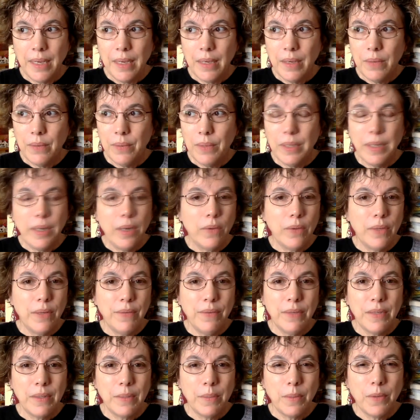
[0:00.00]
really only
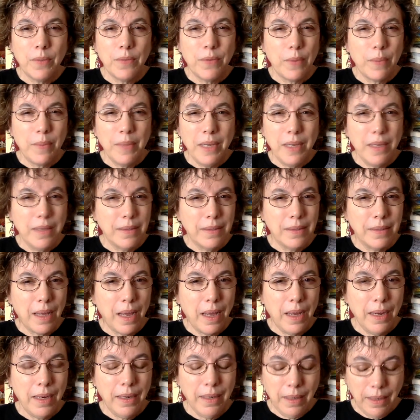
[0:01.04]
visible from the
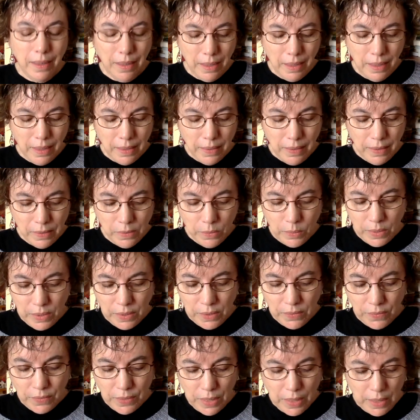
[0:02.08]
inside, and this one
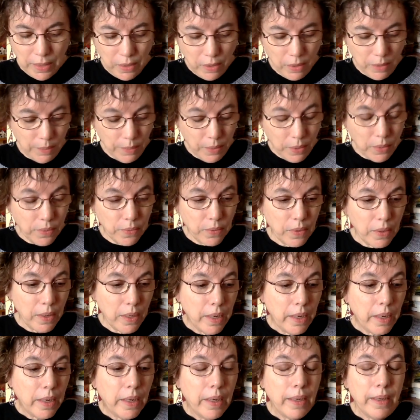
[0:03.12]
is fine on both.
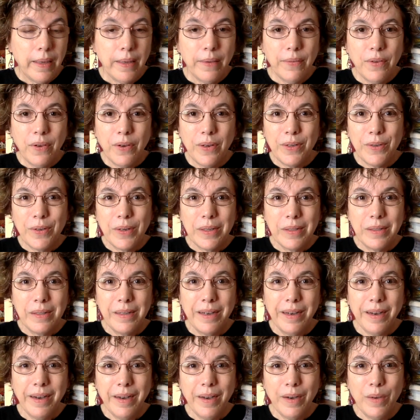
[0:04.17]
If you're
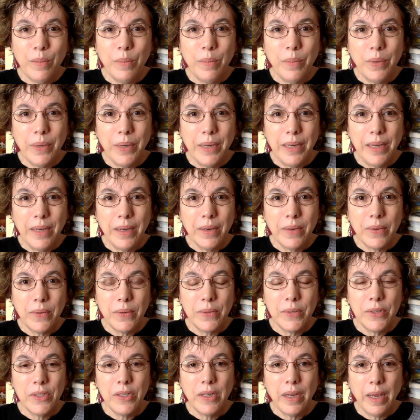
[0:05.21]
interested in
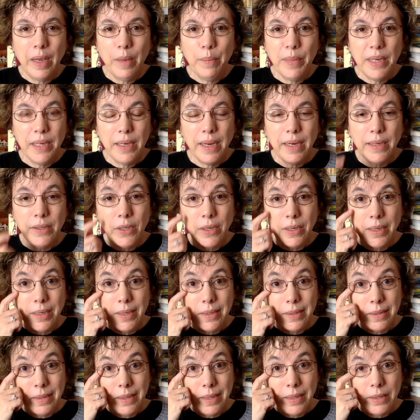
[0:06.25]
brioche, Amy Dachin
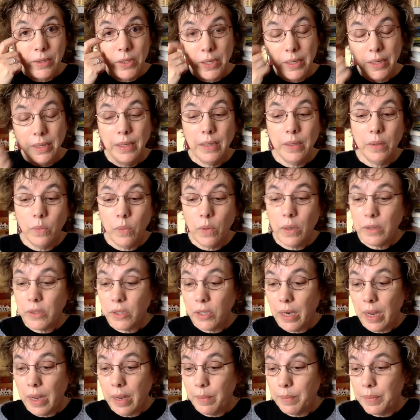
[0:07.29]
is teaching
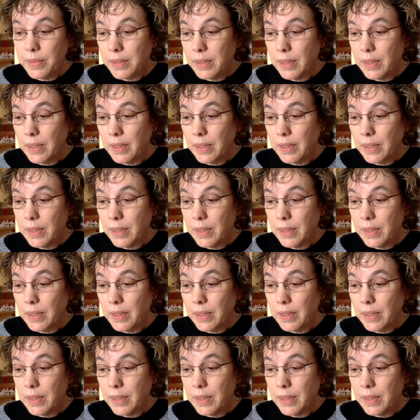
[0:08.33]
workshops